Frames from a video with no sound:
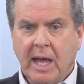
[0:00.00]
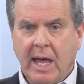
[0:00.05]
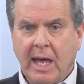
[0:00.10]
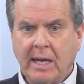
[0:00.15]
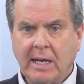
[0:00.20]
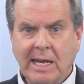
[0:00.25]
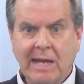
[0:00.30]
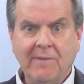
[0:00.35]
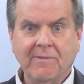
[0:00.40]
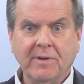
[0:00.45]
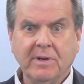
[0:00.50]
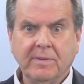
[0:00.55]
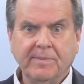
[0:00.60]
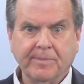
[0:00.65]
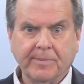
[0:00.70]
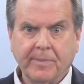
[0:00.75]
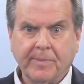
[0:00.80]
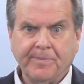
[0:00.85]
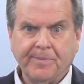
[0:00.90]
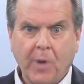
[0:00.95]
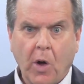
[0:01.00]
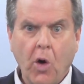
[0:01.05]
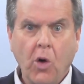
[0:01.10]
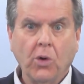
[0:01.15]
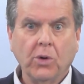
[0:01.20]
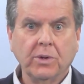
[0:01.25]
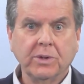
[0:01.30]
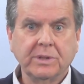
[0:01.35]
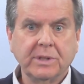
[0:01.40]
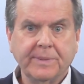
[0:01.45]
and even
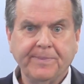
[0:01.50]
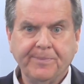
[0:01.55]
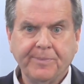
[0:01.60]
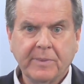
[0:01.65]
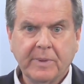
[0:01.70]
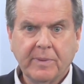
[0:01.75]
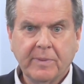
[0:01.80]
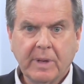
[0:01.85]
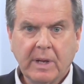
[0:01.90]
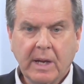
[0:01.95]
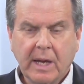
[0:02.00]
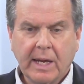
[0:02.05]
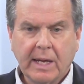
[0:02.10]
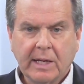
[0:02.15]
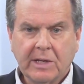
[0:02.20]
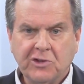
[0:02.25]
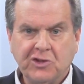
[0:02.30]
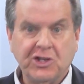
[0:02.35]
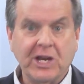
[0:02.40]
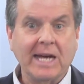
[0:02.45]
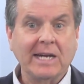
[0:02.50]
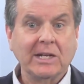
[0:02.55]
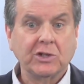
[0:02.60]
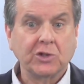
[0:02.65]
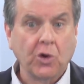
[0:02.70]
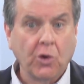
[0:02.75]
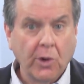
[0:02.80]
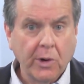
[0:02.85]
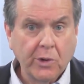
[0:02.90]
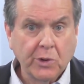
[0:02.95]
hold
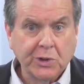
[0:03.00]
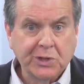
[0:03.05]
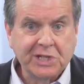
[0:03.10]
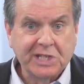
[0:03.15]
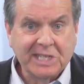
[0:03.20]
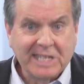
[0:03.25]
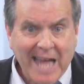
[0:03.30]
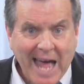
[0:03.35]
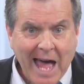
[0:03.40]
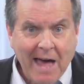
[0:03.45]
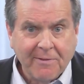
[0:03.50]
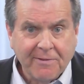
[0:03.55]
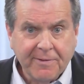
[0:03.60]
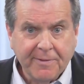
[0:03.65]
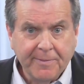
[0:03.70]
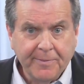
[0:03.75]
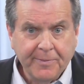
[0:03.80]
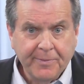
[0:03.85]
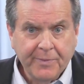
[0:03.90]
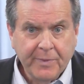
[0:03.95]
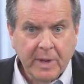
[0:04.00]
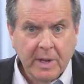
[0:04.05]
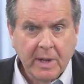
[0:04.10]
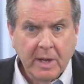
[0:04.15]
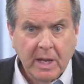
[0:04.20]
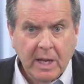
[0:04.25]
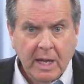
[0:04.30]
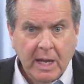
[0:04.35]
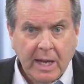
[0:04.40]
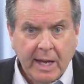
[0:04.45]
janitorial staff,
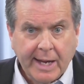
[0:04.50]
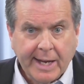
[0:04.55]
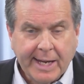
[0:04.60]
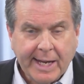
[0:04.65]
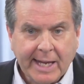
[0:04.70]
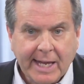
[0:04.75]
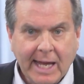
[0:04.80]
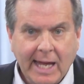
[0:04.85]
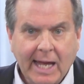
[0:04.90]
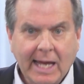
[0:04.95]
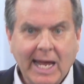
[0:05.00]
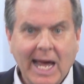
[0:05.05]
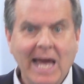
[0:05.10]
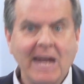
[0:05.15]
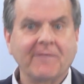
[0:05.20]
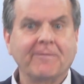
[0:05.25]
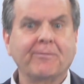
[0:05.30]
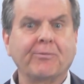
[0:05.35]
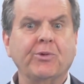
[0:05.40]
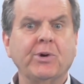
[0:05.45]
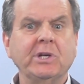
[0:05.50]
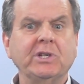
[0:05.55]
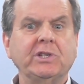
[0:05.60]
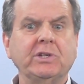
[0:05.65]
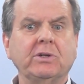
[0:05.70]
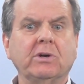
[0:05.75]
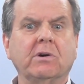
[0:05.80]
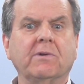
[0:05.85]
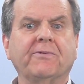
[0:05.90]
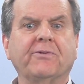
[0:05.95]
a kind of
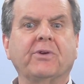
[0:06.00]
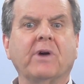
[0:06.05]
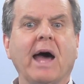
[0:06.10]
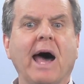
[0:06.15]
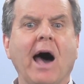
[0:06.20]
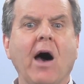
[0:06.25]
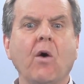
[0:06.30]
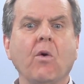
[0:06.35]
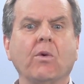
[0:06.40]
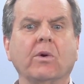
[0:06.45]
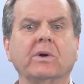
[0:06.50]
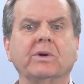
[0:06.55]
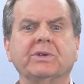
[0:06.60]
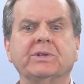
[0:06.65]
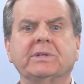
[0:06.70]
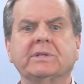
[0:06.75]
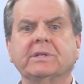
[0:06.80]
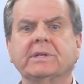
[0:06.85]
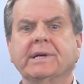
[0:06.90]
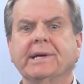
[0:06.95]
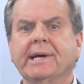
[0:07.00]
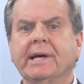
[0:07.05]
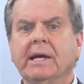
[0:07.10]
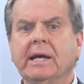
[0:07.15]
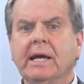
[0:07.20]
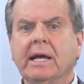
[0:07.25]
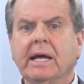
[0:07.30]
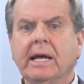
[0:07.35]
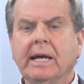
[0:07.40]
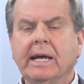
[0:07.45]
prisoner for hours,
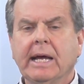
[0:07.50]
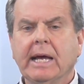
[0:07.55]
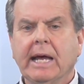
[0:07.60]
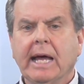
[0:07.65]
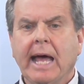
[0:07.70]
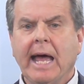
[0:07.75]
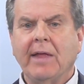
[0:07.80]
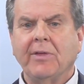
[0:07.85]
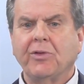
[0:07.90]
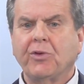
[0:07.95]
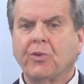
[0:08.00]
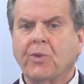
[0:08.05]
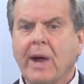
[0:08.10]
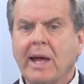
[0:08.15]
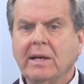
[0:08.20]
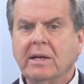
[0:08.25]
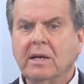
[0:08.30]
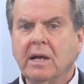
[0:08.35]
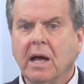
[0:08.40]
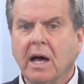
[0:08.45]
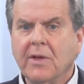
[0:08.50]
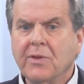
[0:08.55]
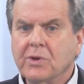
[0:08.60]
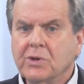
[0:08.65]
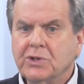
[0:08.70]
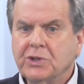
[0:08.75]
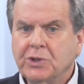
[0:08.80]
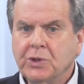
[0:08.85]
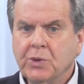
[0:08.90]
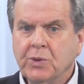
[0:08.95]
and threaten
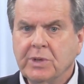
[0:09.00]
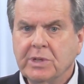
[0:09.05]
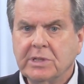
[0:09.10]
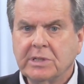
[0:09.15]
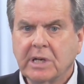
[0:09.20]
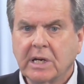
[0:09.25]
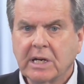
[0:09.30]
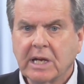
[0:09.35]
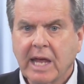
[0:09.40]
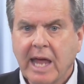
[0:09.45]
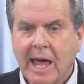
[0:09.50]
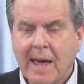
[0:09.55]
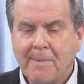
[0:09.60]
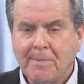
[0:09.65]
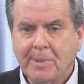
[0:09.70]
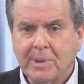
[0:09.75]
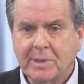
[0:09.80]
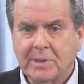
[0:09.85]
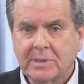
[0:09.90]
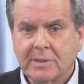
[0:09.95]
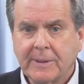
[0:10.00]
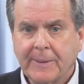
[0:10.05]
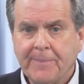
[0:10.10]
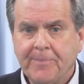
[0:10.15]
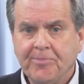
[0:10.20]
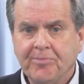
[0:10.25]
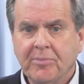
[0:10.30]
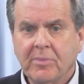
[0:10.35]
other students on campus.